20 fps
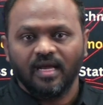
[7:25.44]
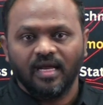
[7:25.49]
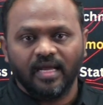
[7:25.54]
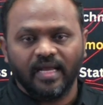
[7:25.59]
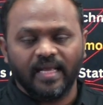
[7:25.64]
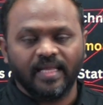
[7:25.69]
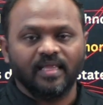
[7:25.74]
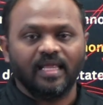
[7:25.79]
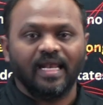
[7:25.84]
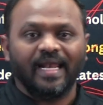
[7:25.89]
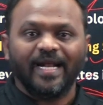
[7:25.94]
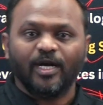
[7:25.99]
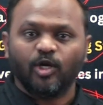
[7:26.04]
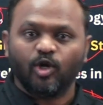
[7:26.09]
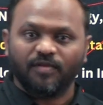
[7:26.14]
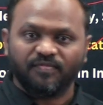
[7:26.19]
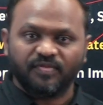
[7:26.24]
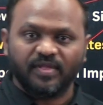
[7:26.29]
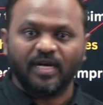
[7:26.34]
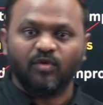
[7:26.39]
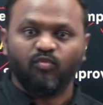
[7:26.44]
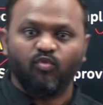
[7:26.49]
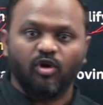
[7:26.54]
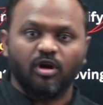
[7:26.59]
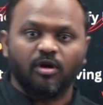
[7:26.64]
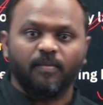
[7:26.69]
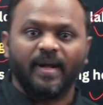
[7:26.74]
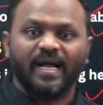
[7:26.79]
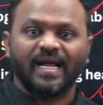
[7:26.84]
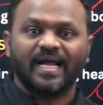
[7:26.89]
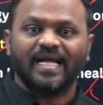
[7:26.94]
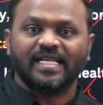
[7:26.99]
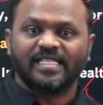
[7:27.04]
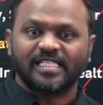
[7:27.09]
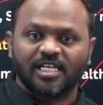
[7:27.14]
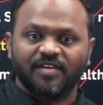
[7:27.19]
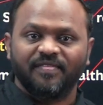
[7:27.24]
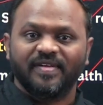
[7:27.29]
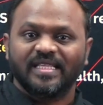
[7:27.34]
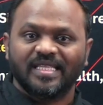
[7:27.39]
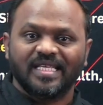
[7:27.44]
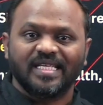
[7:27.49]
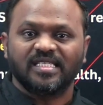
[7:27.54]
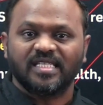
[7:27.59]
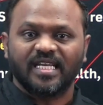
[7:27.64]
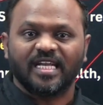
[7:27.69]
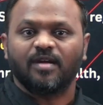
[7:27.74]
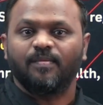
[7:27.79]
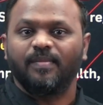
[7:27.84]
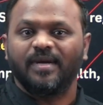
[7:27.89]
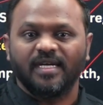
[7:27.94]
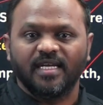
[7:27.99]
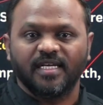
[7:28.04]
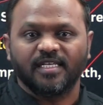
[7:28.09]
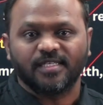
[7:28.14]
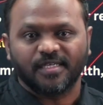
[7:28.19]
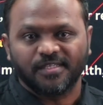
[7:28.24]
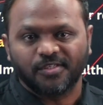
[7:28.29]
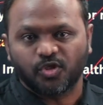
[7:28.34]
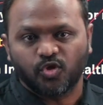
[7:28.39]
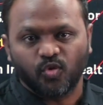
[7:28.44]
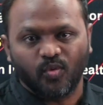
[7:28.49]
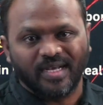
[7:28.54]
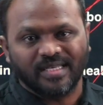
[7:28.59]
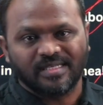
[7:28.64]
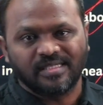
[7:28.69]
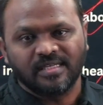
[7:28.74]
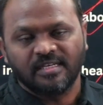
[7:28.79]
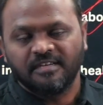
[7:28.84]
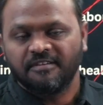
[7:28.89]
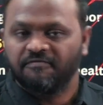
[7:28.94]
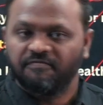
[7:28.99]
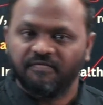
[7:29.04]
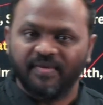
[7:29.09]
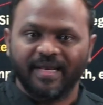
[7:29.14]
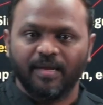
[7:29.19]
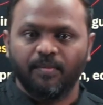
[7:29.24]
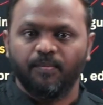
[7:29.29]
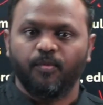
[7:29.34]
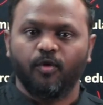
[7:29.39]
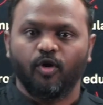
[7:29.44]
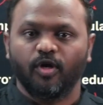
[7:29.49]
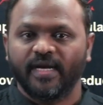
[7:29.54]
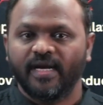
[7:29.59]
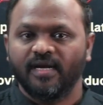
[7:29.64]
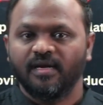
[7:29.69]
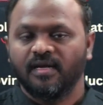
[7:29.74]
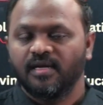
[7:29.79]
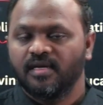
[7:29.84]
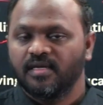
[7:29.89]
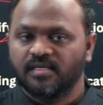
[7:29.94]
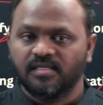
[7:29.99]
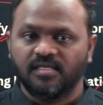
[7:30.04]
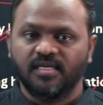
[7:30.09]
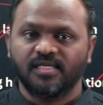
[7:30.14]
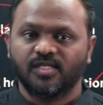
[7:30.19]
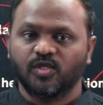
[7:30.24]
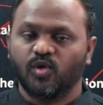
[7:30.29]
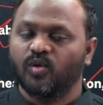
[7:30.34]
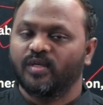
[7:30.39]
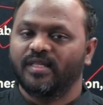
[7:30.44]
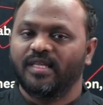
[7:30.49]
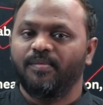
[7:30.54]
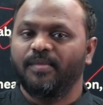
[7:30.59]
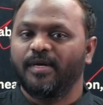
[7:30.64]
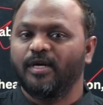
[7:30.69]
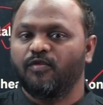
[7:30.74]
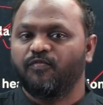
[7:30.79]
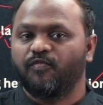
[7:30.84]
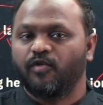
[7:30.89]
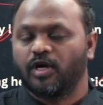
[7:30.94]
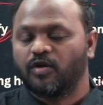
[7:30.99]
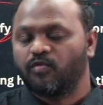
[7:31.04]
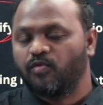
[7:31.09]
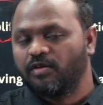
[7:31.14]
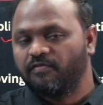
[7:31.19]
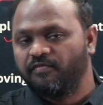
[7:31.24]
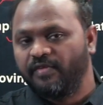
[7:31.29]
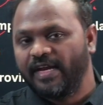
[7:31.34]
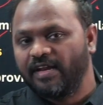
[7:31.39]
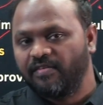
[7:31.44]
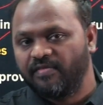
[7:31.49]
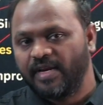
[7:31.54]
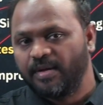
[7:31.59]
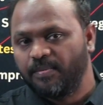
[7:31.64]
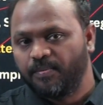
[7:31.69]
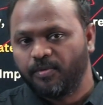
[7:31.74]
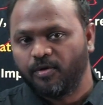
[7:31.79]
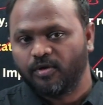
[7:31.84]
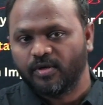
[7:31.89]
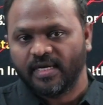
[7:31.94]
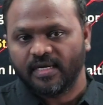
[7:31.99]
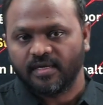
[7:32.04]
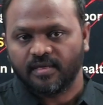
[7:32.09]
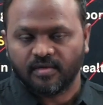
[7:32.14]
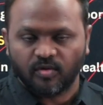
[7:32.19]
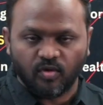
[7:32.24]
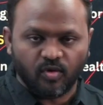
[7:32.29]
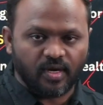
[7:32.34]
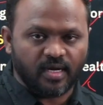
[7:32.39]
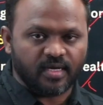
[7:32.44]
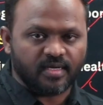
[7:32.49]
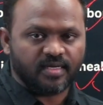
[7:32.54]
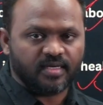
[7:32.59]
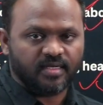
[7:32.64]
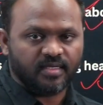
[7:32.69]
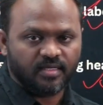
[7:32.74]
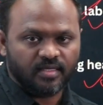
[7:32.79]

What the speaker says: In the light of that, World Bank has given these recommendations to us, very important. Just look them into forward, very, very important. Good luck.